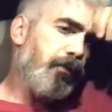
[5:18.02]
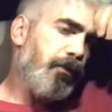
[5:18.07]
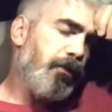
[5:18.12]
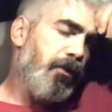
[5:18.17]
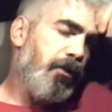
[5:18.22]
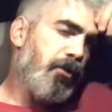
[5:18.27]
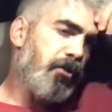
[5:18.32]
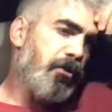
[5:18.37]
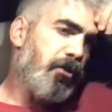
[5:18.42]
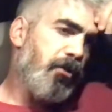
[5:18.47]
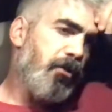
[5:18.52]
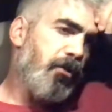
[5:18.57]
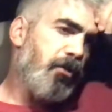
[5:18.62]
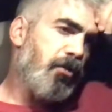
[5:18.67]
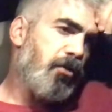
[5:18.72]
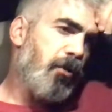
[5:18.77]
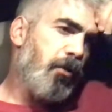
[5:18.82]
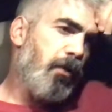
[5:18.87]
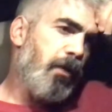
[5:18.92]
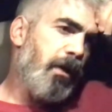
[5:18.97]
you know, so
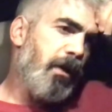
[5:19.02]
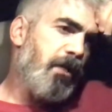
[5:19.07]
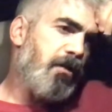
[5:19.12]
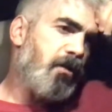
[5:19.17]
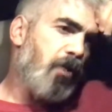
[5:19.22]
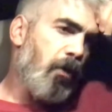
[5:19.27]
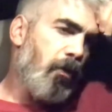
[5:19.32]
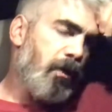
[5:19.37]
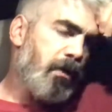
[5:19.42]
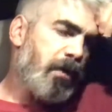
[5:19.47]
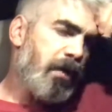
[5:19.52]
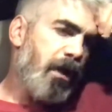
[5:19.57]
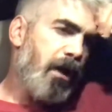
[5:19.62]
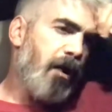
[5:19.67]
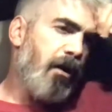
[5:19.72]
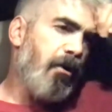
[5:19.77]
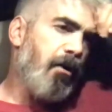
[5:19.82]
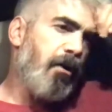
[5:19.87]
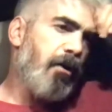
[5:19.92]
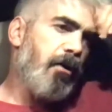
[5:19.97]
it's always
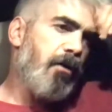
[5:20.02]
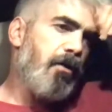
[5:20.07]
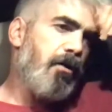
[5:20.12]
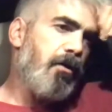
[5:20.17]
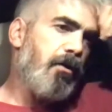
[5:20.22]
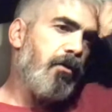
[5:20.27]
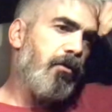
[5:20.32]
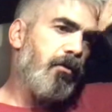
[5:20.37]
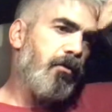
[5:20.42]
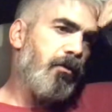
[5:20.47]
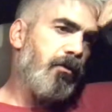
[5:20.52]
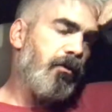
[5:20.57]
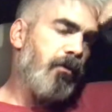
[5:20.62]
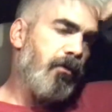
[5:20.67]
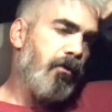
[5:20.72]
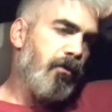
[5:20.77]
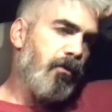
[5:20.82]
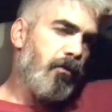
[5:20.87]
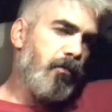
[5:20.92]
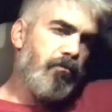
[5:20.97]
there,
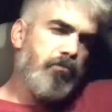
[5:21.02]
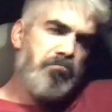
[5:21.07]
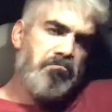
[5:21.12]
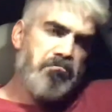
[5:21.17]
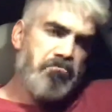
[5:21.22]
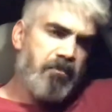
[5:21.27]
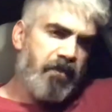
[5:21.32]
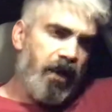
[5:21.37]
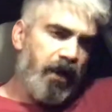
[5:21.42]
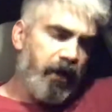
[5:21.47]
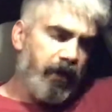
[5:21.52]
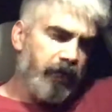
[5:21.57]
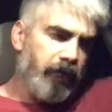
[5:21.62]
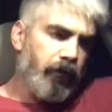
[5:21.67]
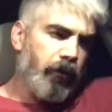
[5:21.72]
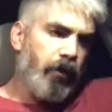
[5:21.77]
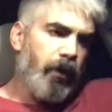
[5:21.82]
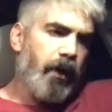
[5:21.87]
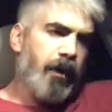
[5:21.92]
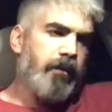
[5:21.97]
taken
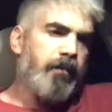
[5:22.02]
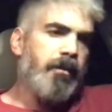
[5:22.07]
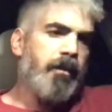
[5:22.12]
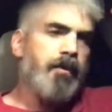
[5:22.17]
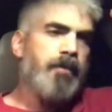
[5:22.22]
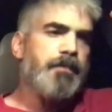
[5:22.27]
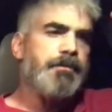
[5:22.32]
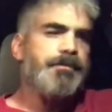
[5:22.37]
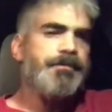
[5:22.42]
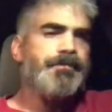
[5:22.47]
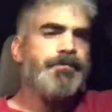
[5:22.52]
for granted,